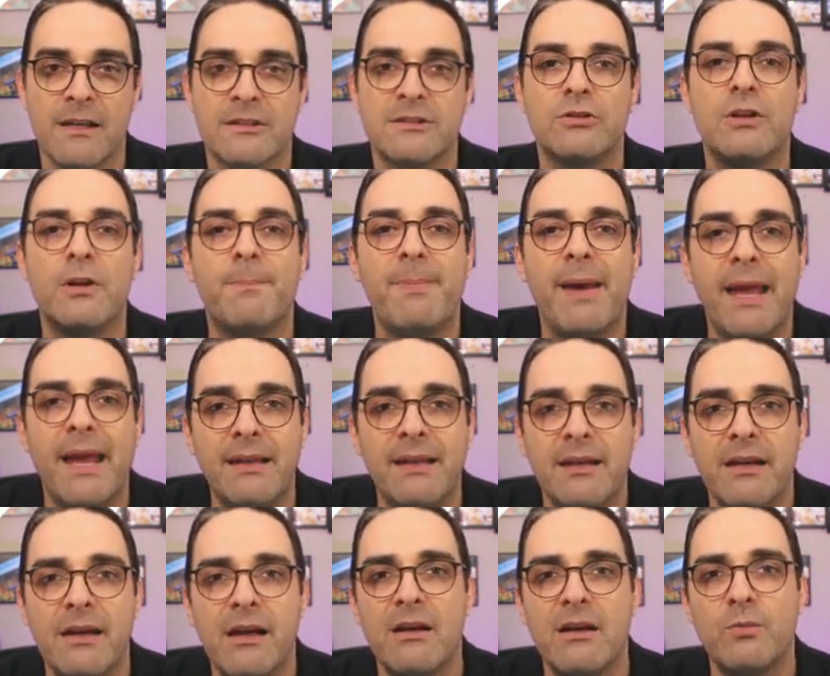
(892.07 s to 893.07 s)
So
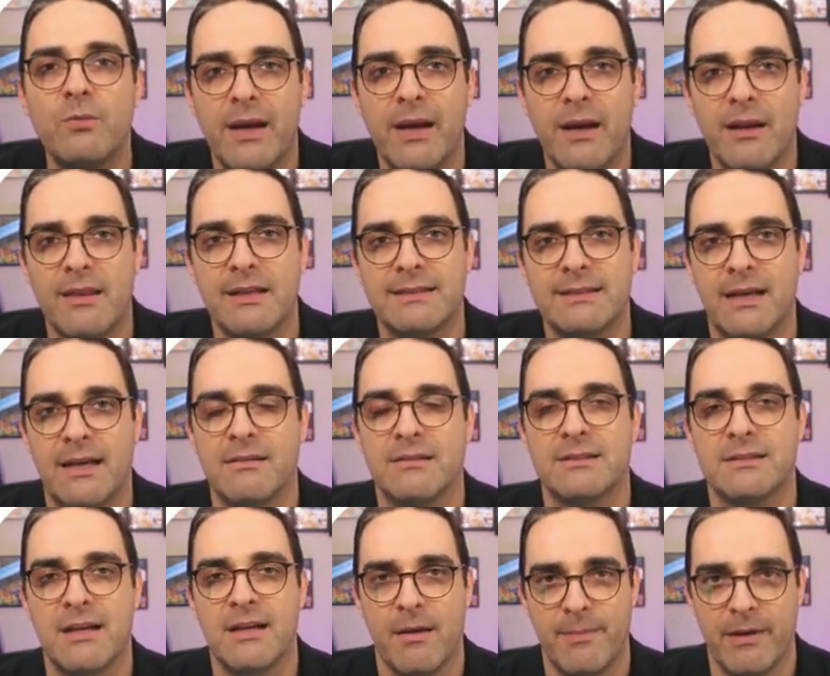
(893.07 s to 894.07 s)
depending on where the sound
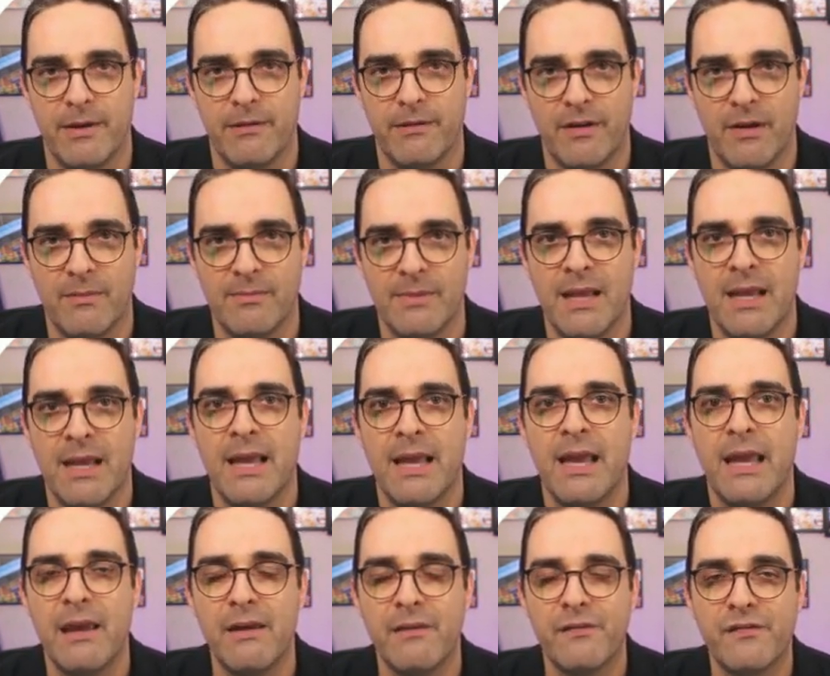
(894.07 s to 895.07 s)
is coming from,
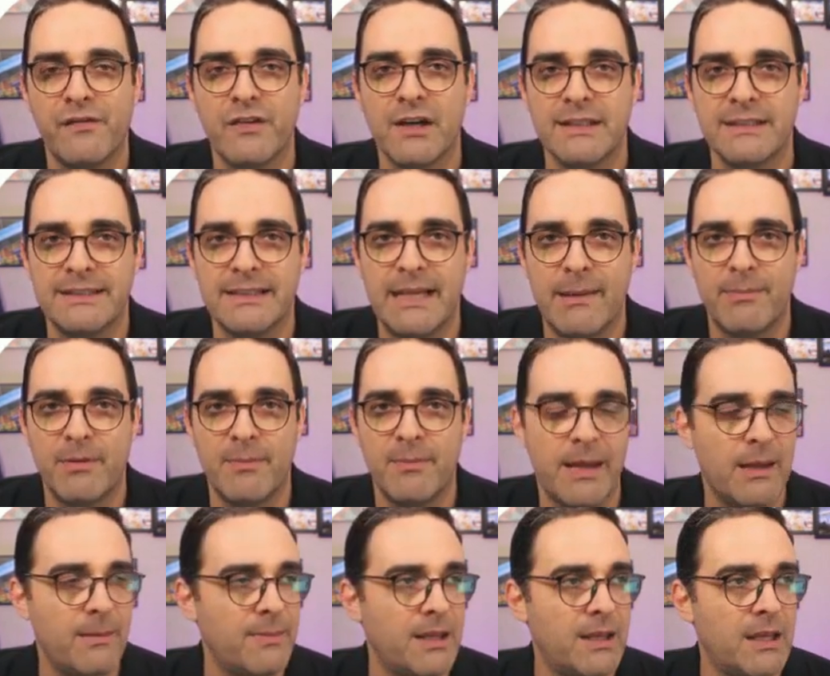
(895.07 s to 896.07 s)
if, for example,
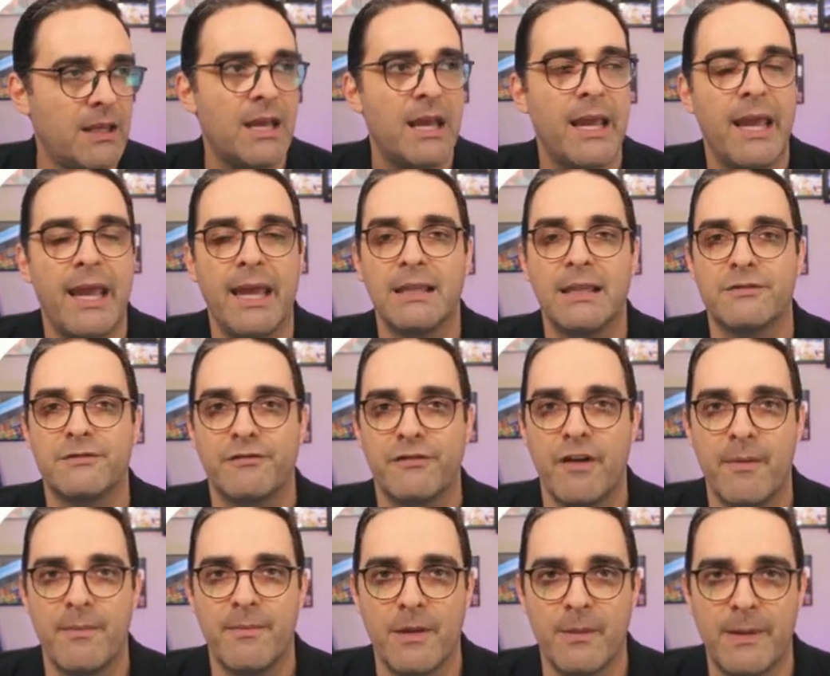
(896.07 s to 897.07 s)
maybe it's
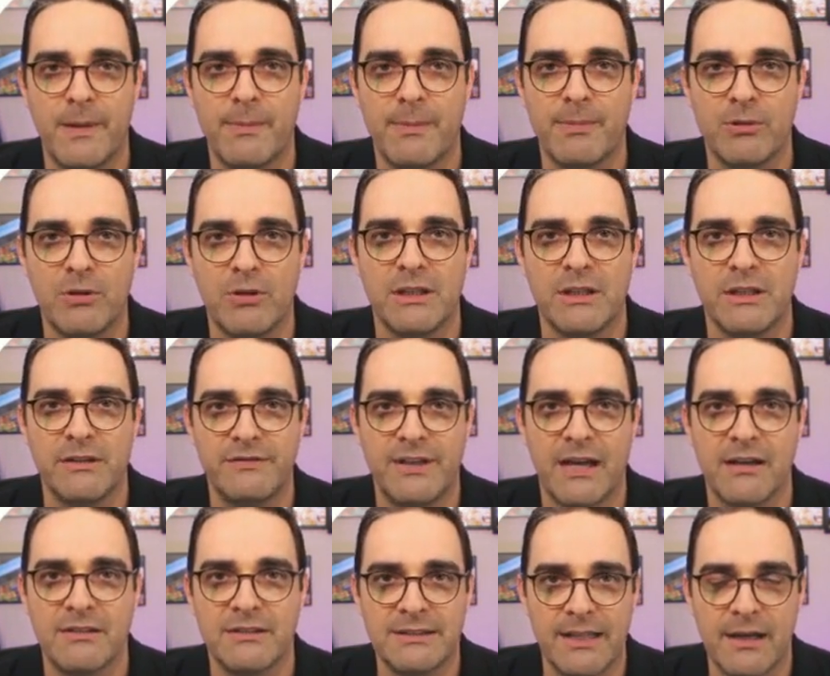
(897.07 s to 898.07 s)
from the people who live
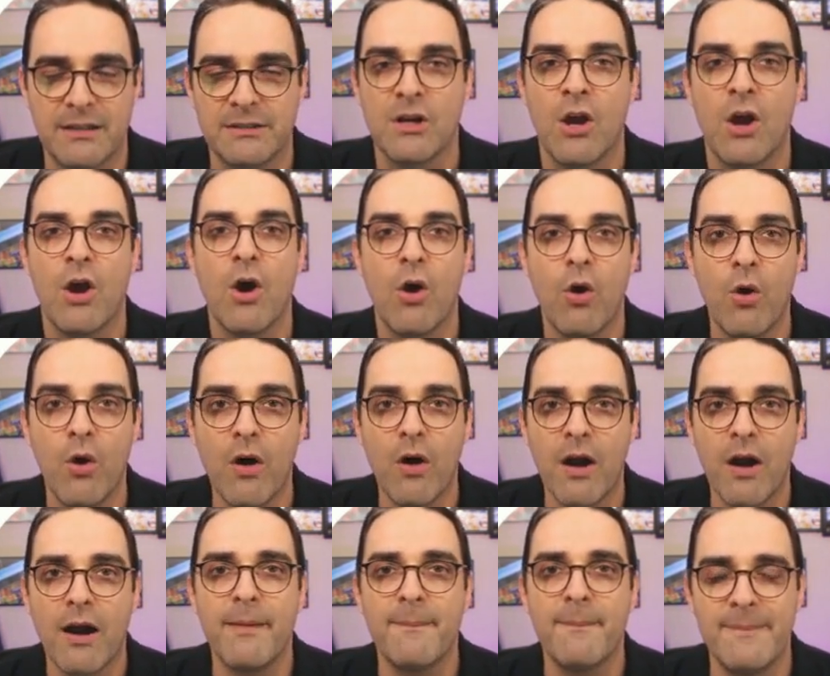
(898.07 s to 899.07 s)
downstairs,
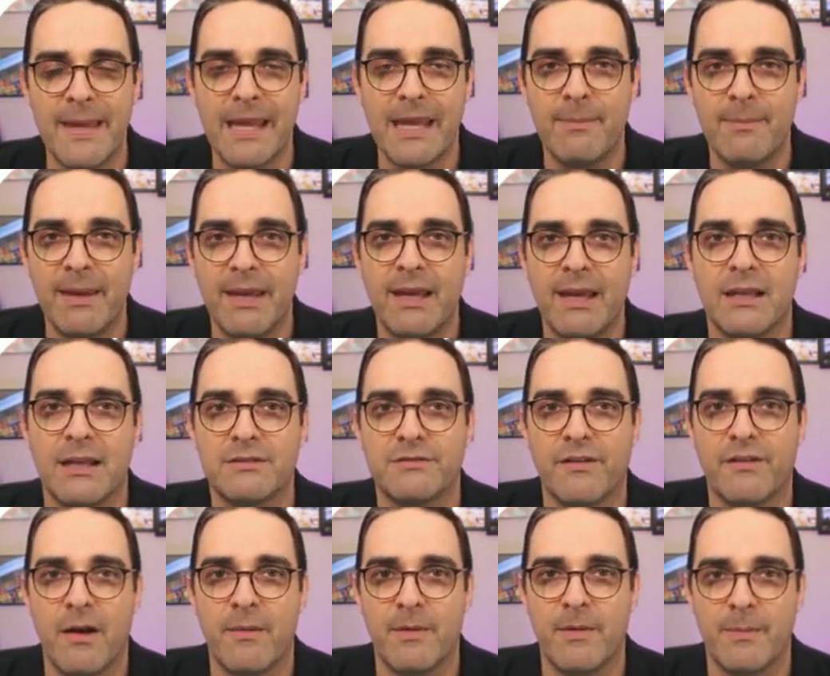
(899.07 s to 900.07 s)
or maybe it's
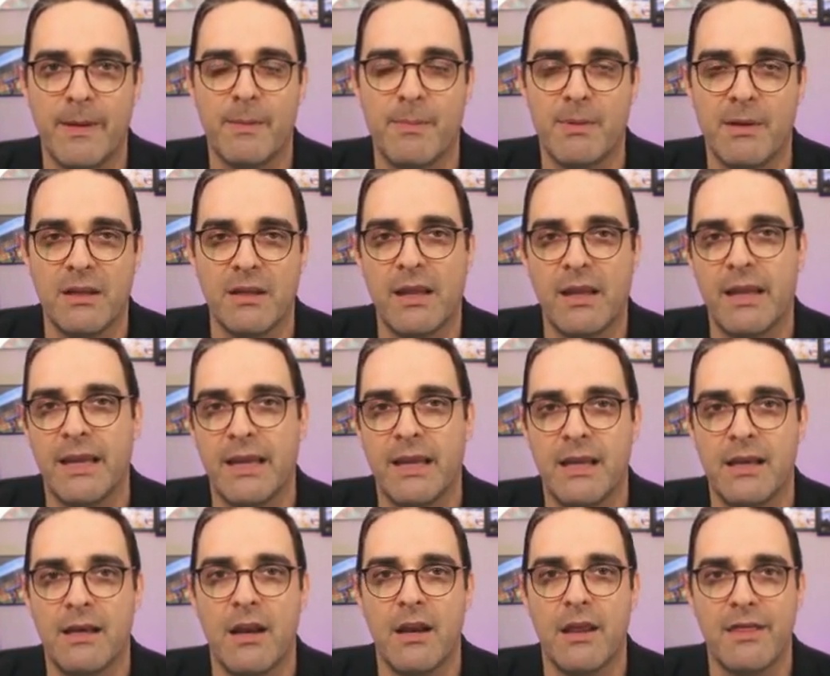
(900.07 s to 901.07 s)
from the people
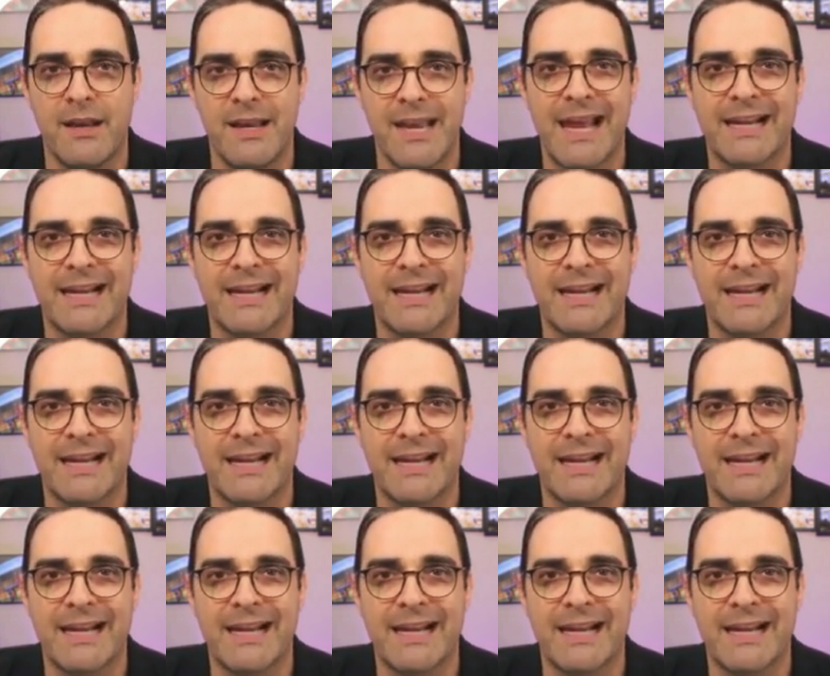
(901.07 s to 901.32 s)
in the